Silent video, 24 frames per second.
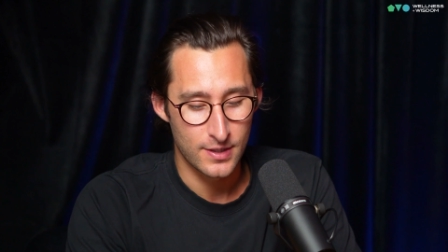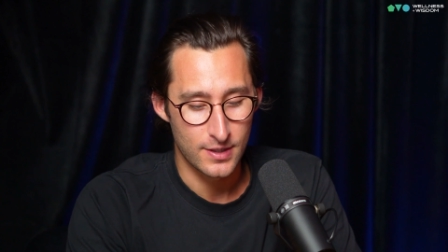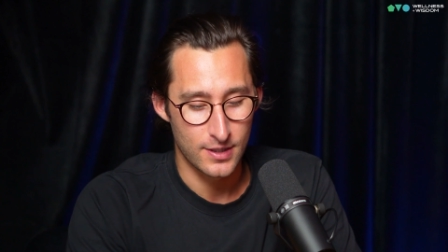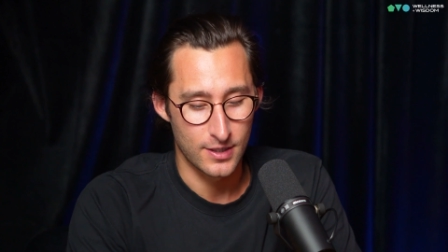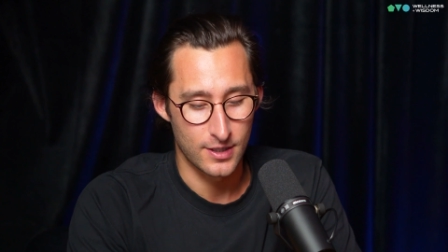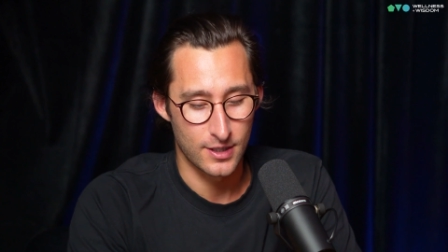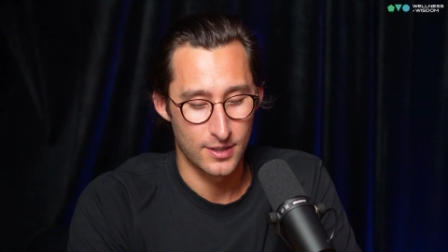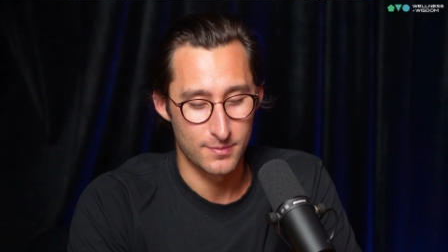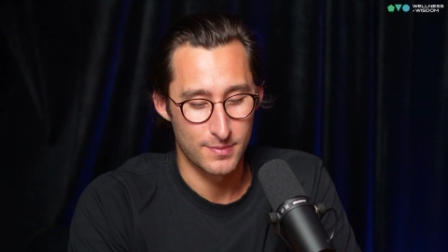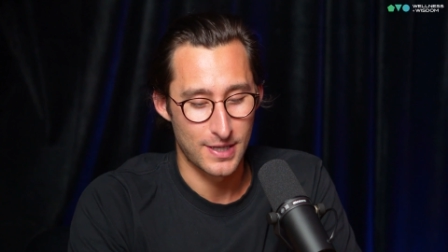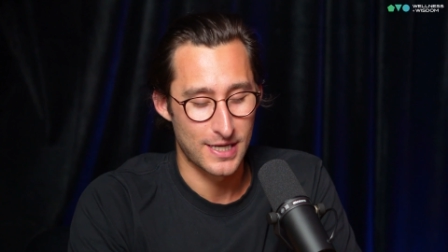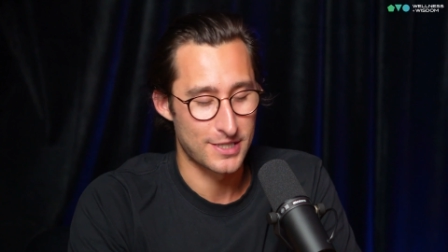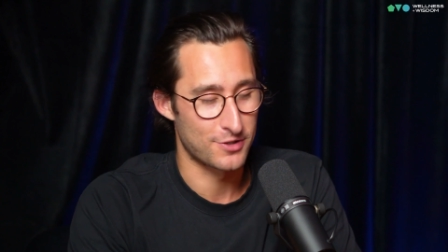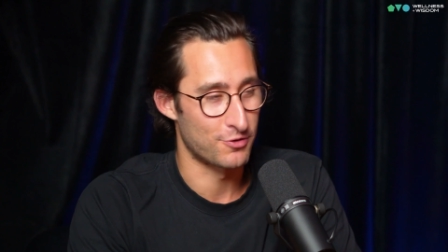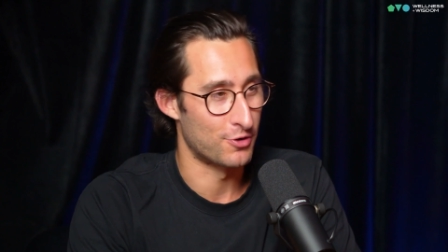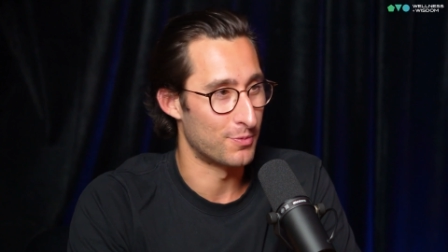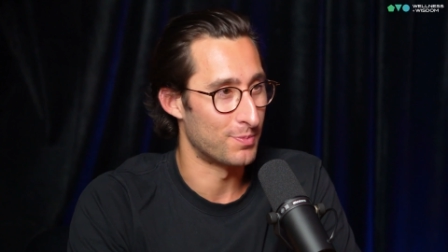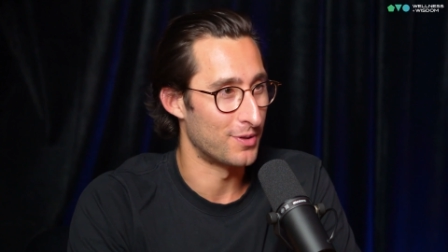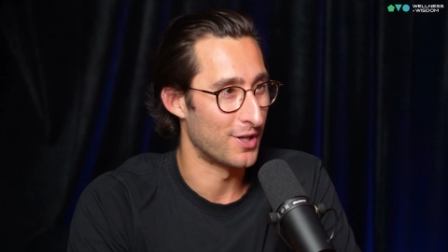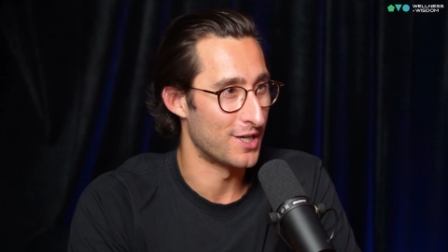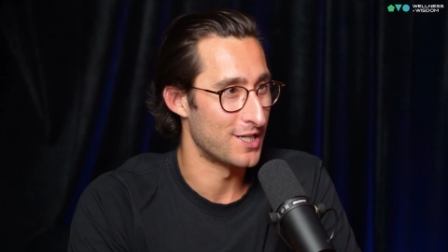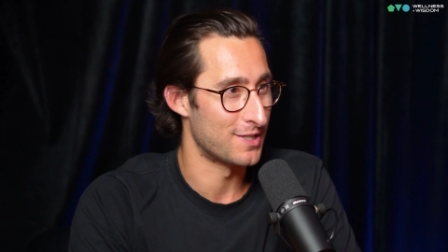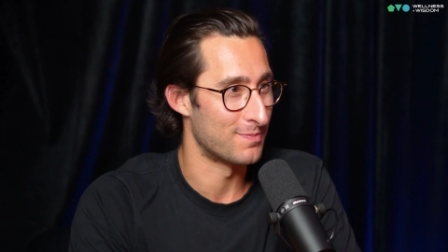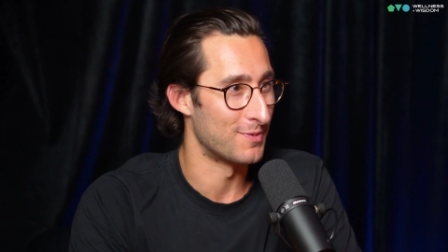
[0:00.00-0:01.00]
Um, as a
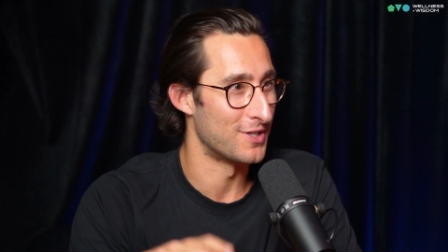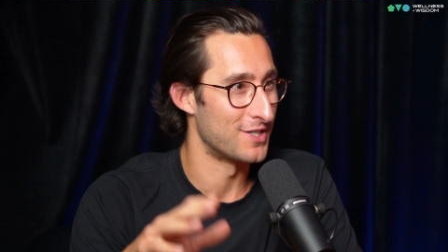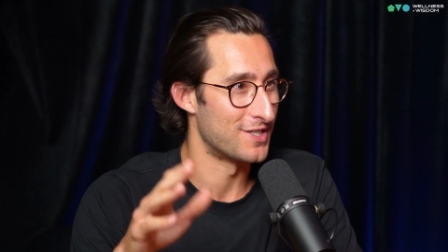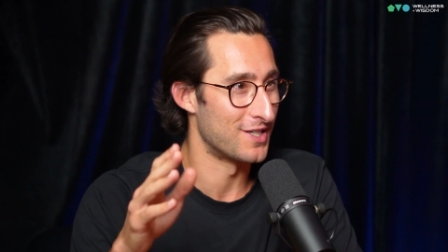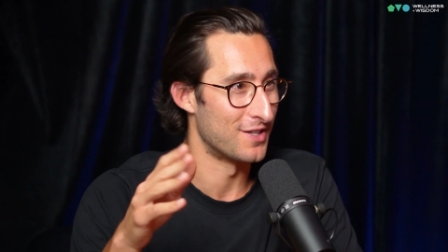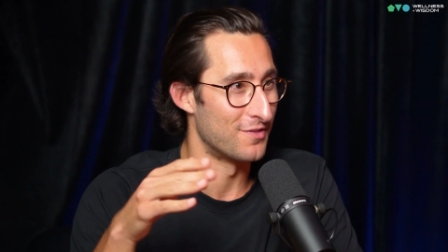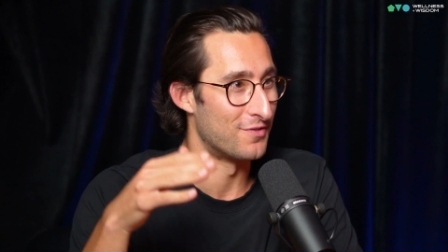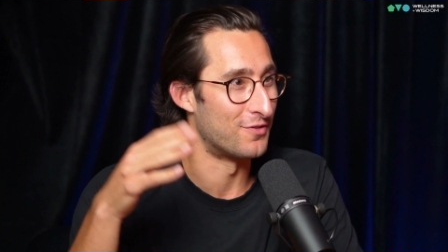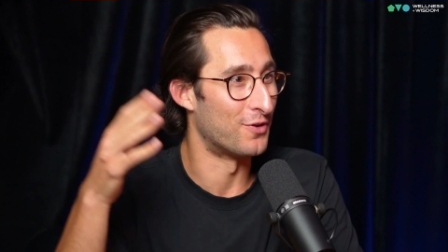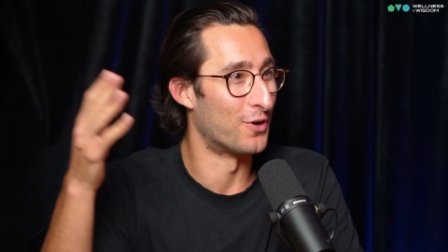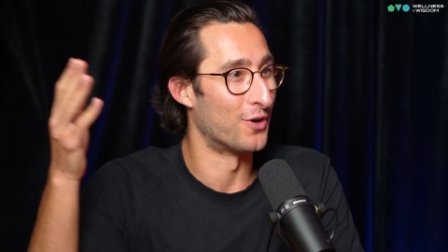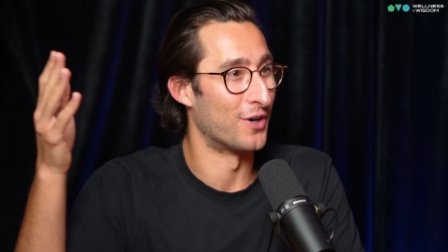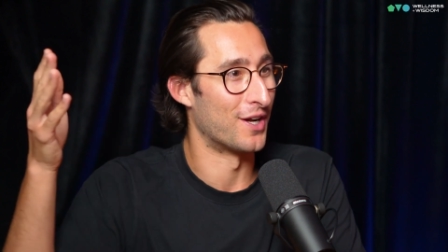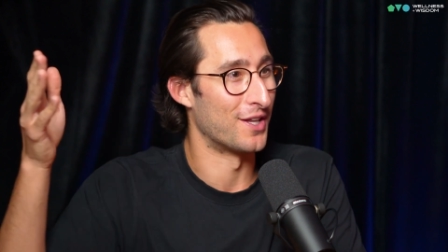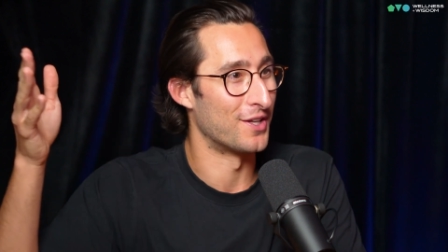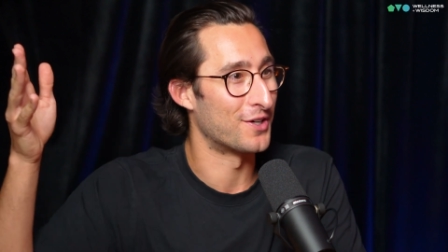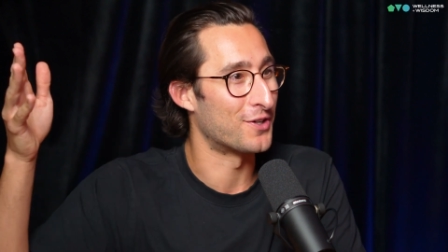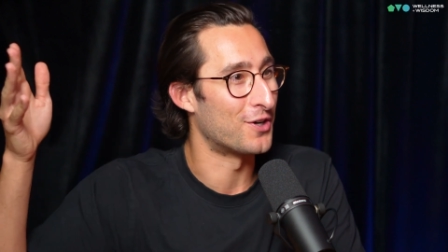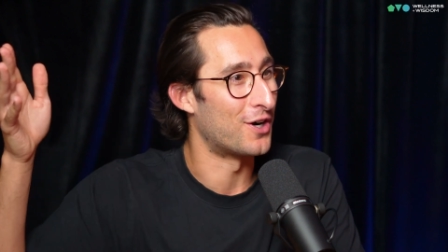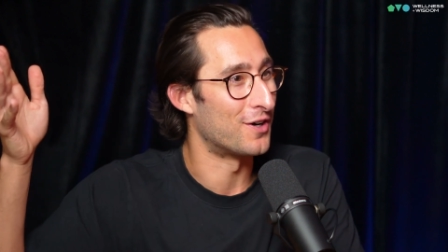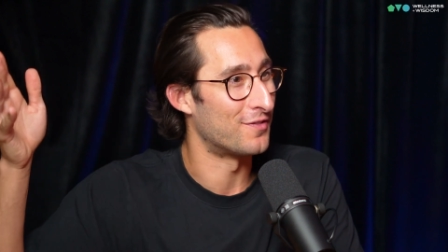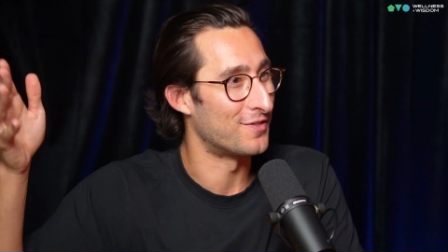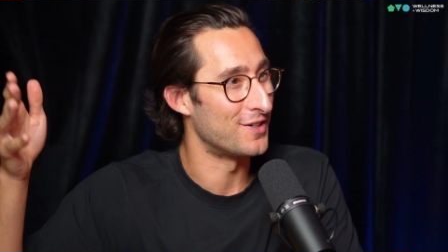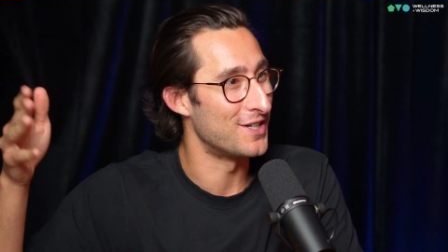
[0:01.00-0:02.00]
replacement to the four other
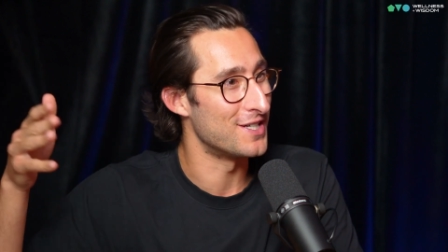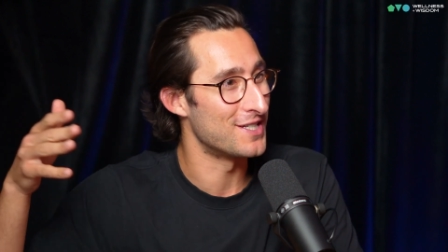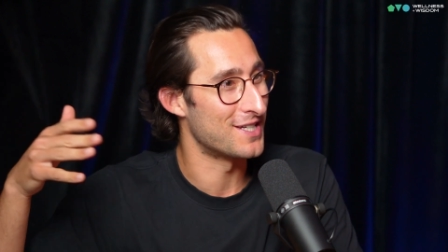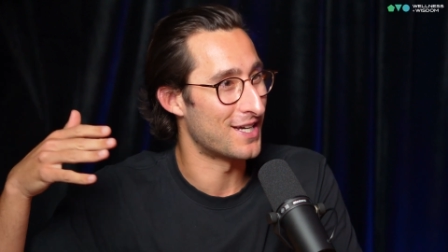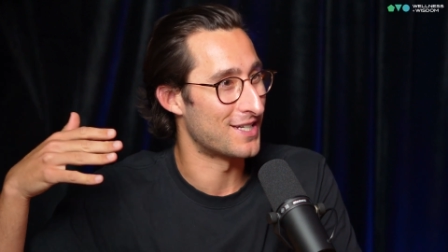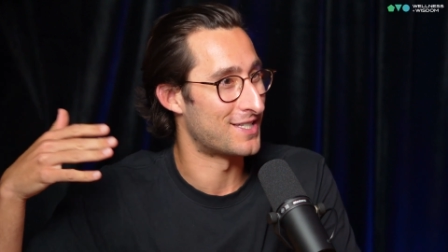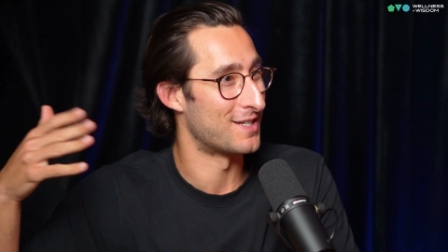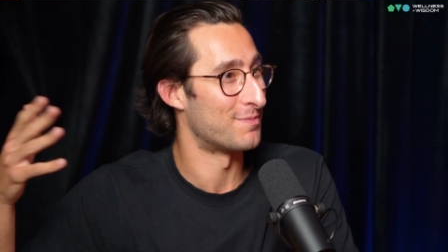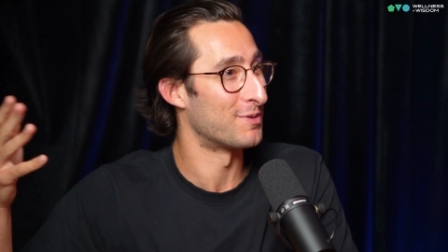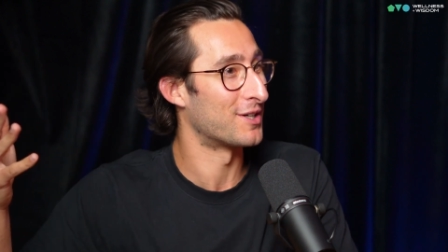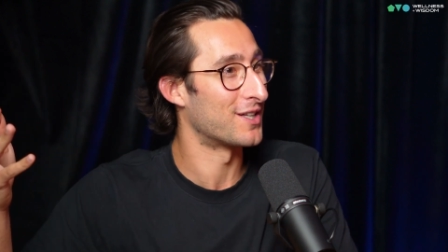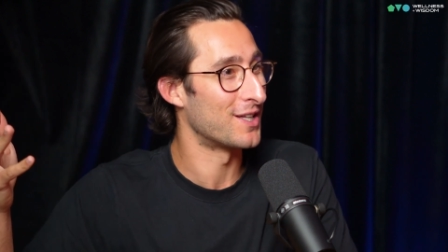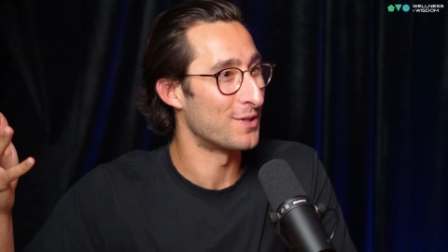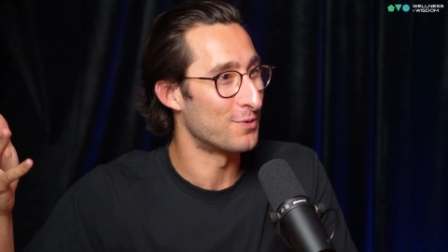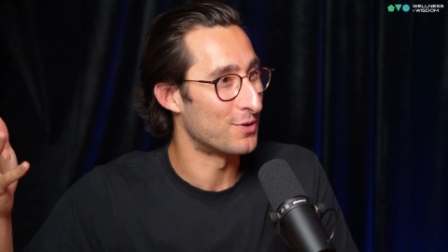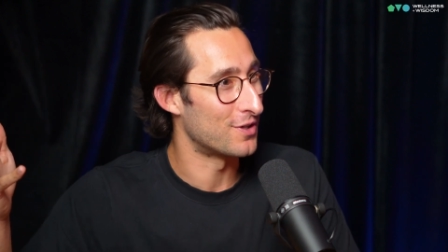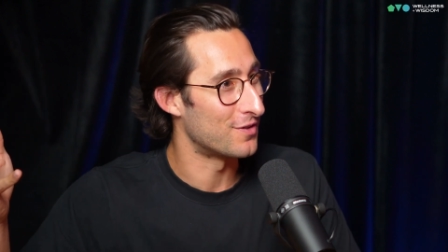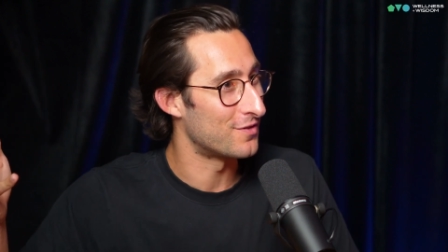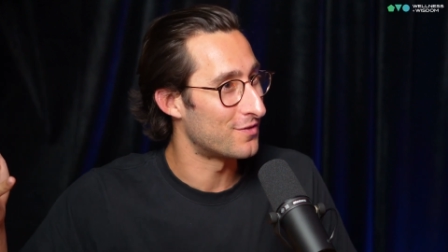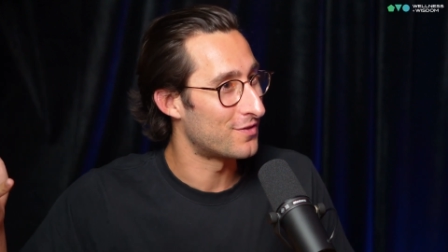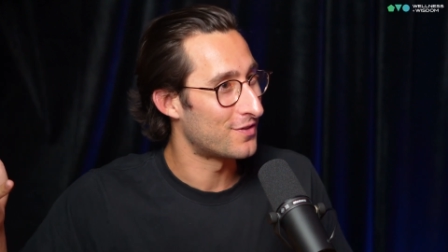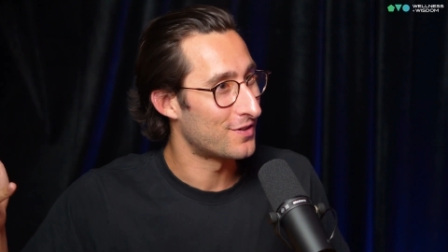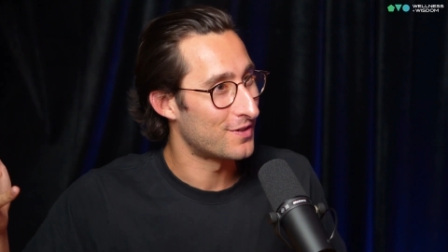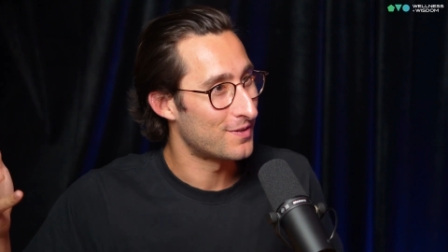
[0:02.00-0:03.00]
coffees I typically would
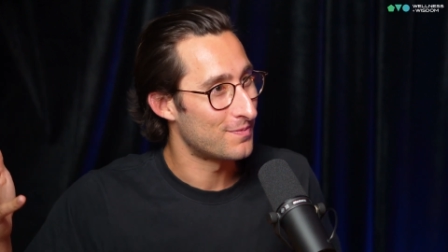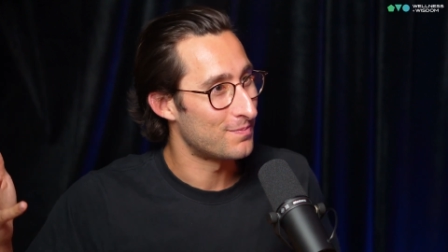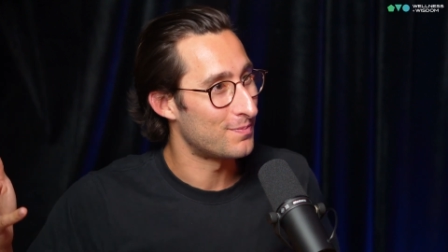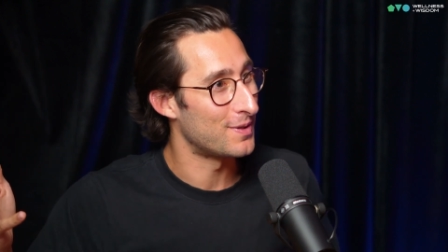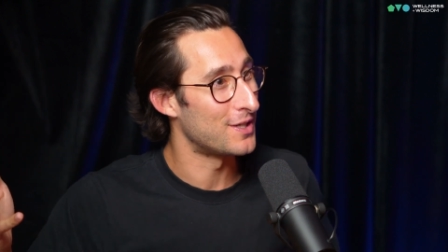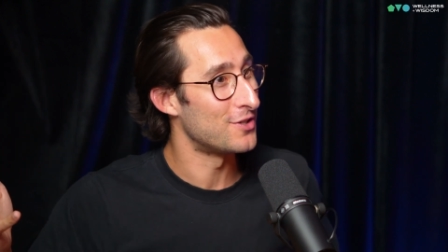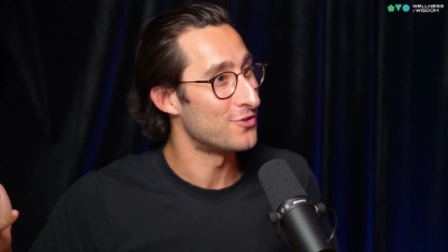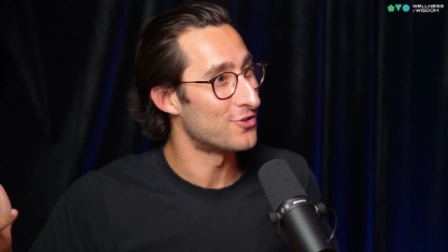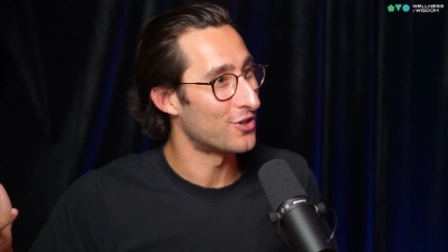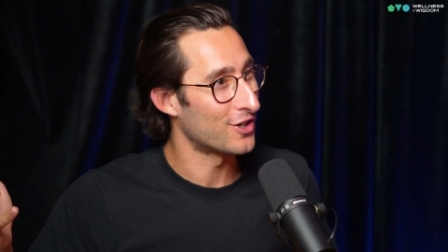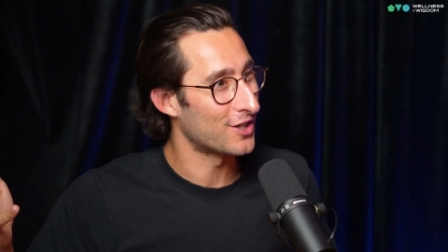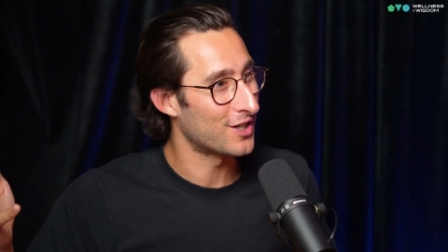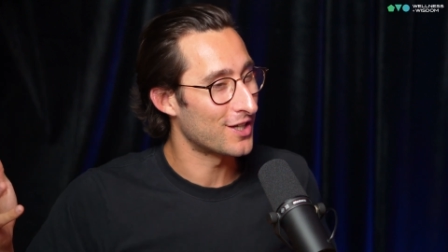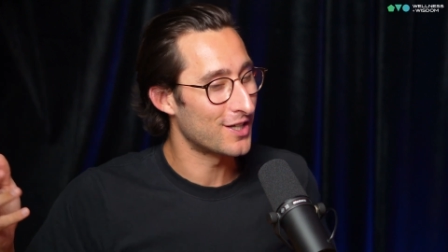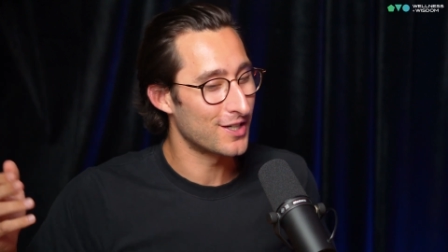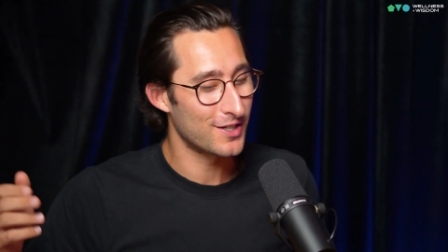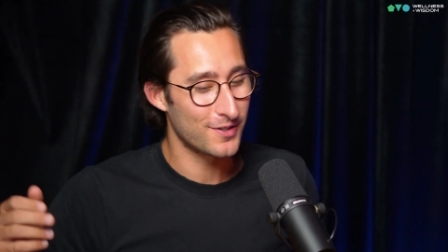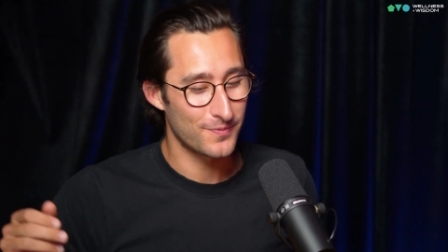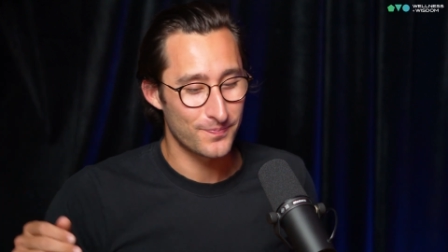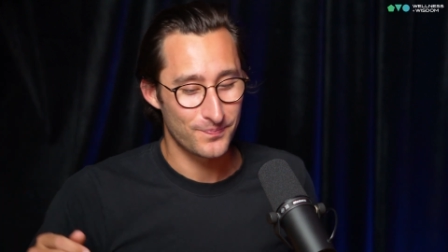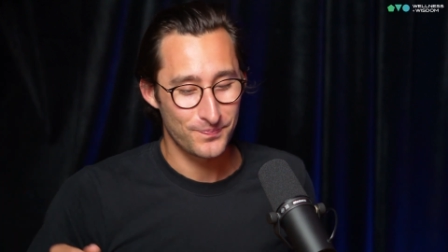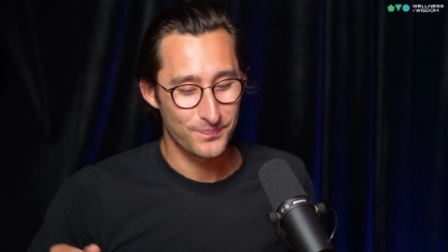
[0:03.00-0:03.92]
have been drinking.